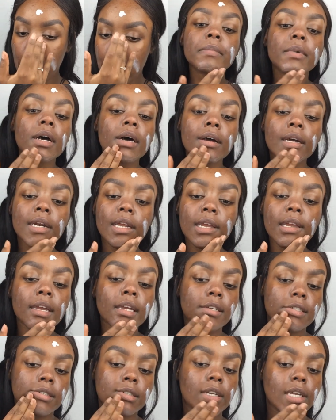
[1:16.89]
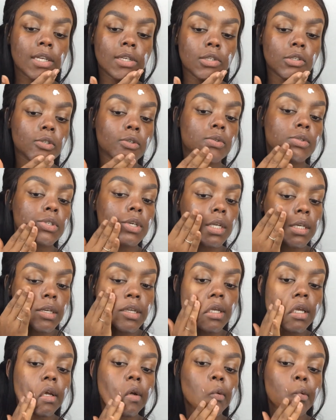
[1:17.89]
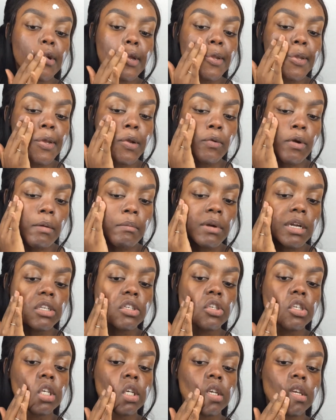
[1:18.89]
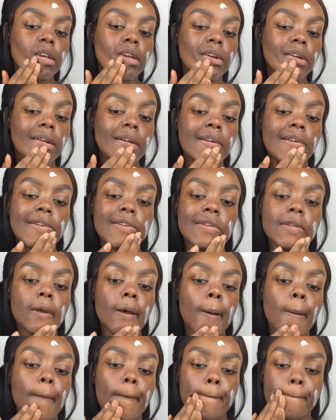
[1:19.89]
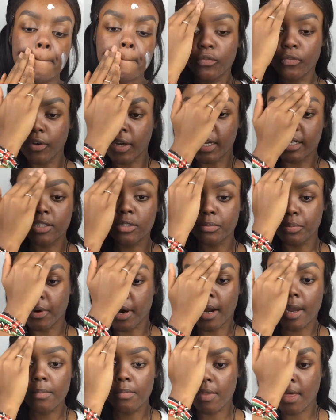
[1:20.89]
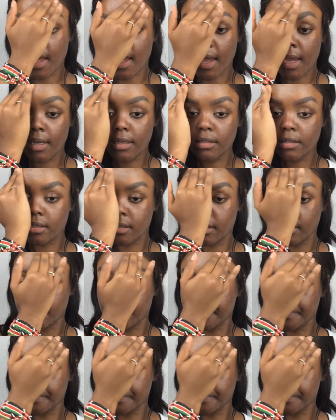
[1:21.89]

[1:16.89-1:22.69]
But on occasion, I do tend to get oily around my cheek area. So don't forget to prime that.